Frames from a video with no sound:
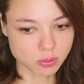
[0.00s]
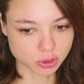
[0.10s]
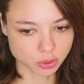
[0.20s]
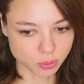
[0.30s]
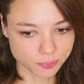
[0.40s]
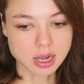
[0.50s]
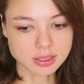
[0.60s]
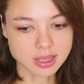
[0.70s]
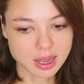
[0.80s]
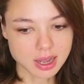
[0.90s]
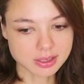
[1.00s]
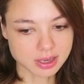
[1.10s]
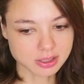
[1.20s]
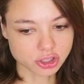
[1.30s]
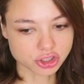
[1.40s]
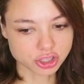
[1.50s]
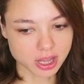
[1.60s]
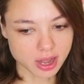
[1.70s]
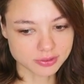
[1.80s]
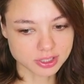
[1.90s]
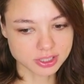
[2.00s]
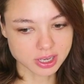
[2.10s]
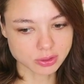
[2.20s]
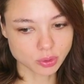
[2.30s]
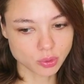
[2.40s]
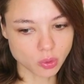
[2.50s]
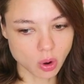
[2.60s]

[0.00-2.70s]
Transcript: She left her bed and went to the 10th room.